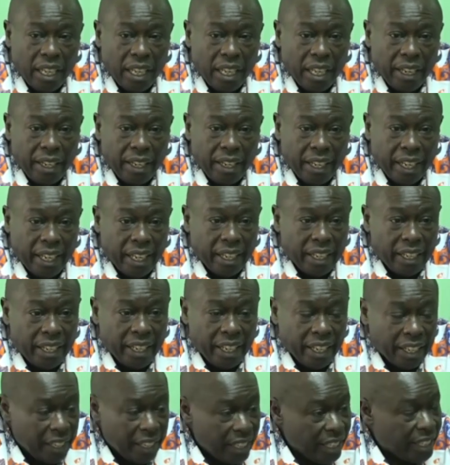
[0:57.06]
and uh,
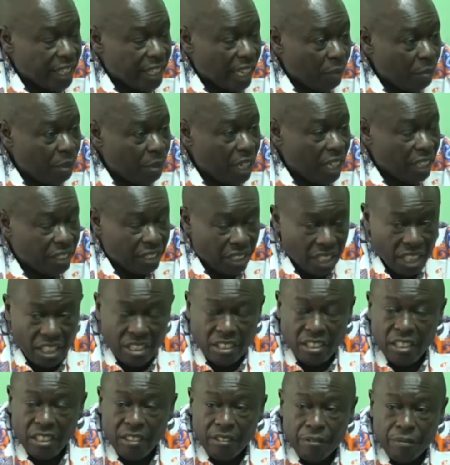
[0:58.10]
the needs have been
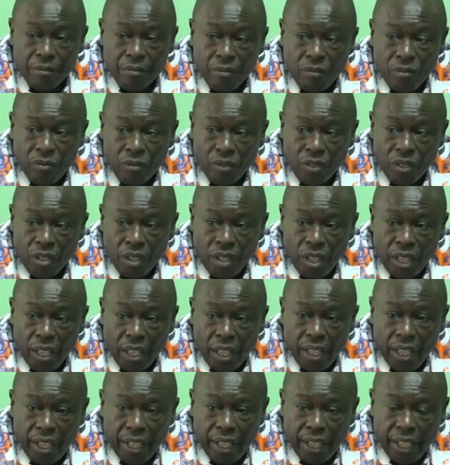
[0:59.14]
assessed.
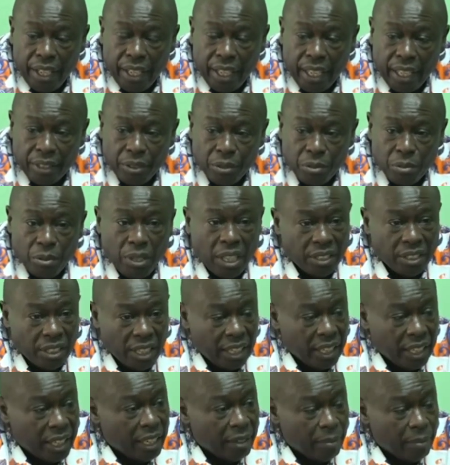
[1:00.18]
And uh, as soon as
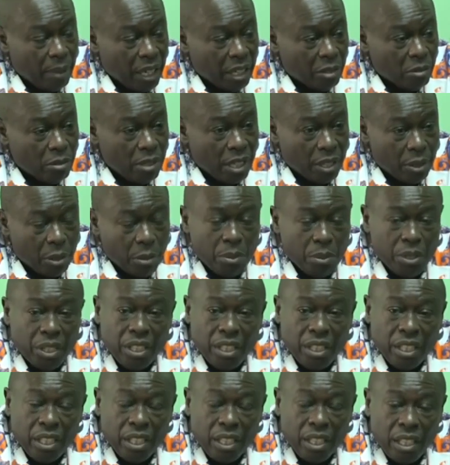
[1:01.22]
I get back to
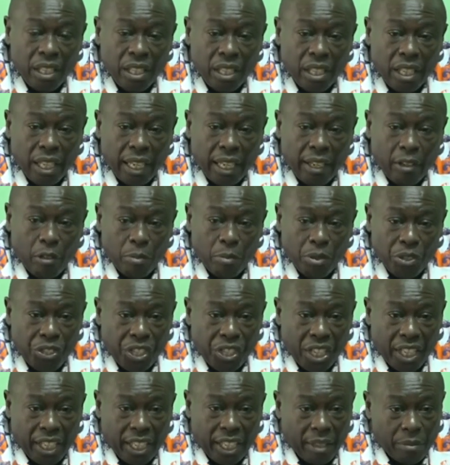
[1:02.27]
Nairobi, I'll be
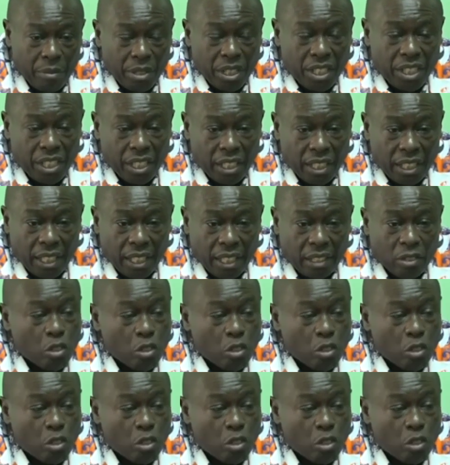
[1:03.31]
chairing a meeting uh,